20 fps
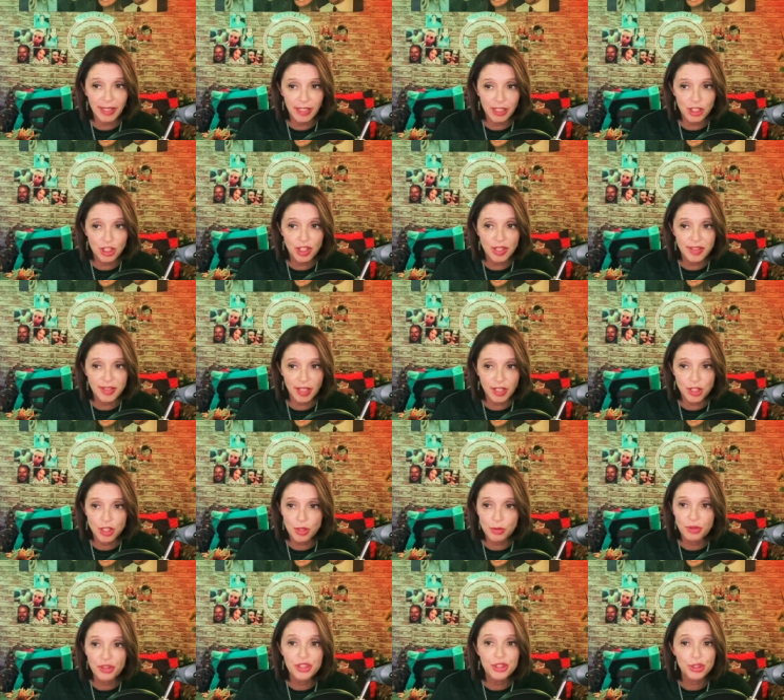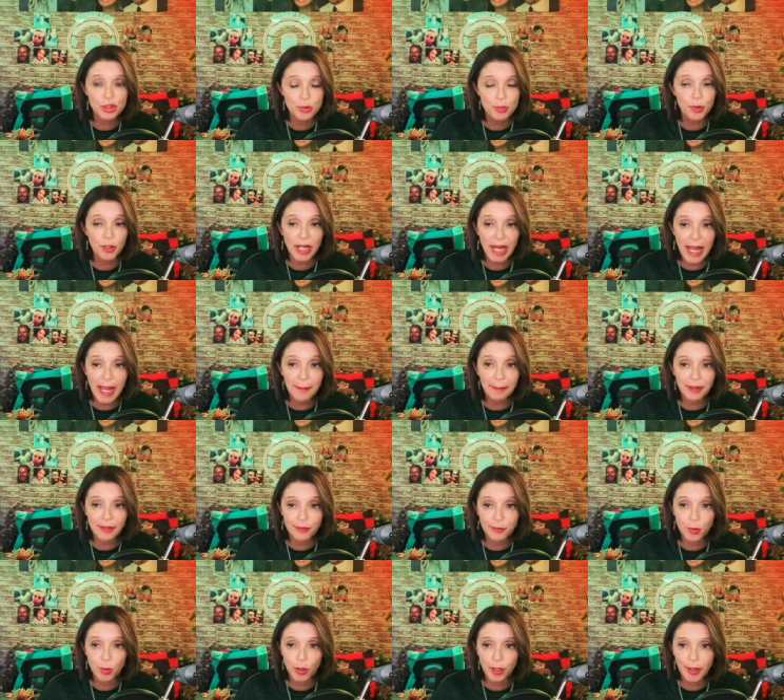and she said she was super happy
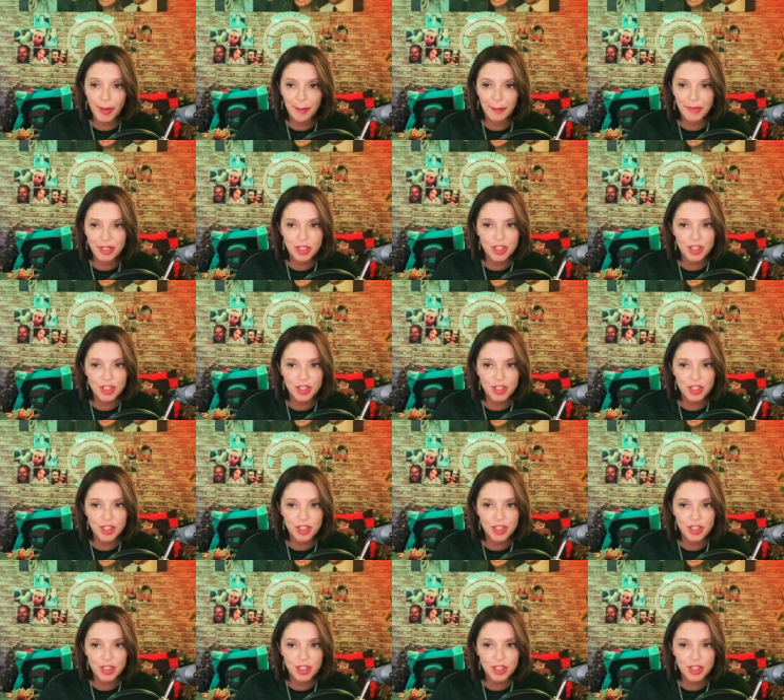for him.